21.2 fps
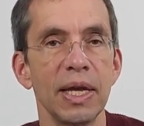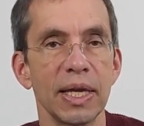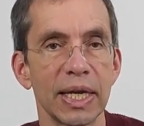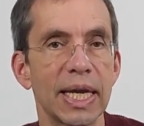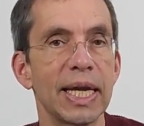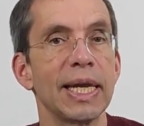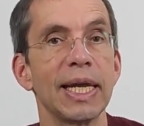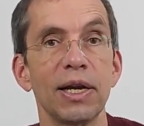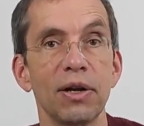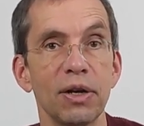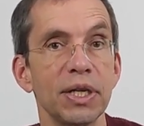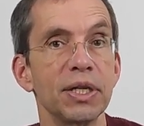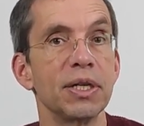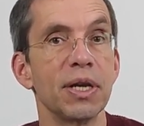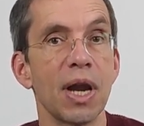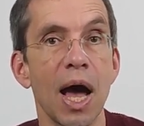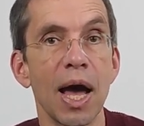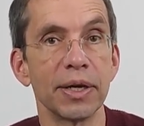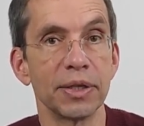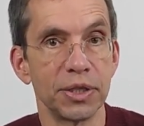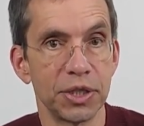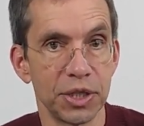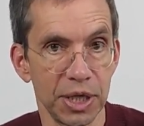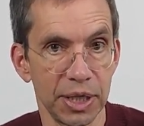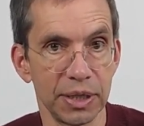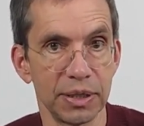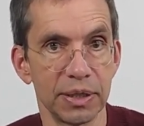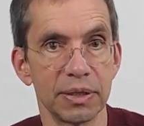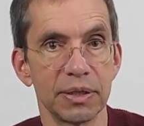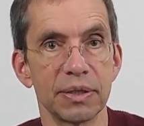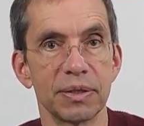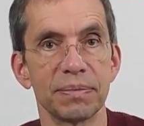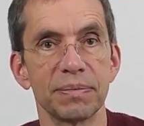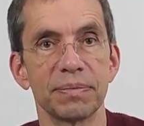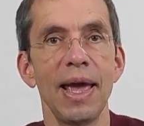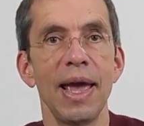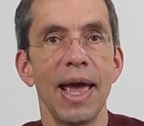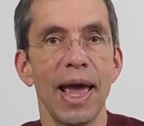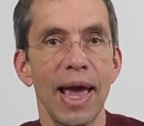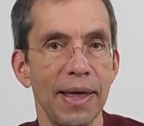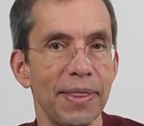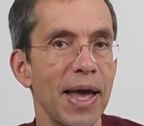Clearly not jeans.
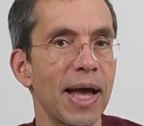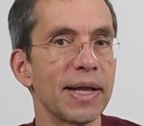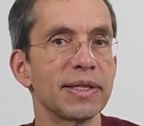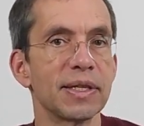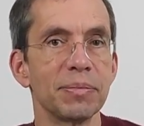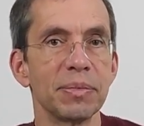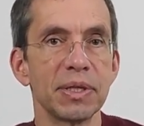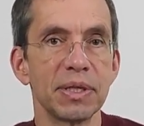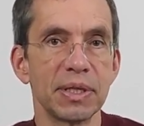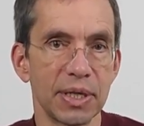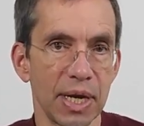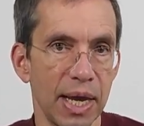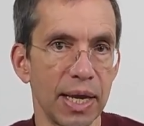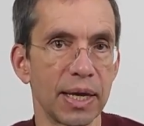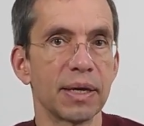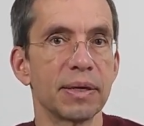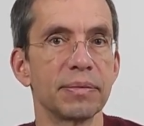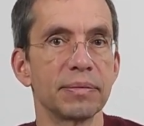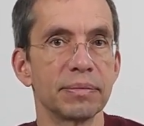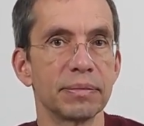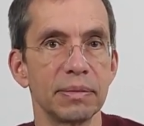And that's a mistake.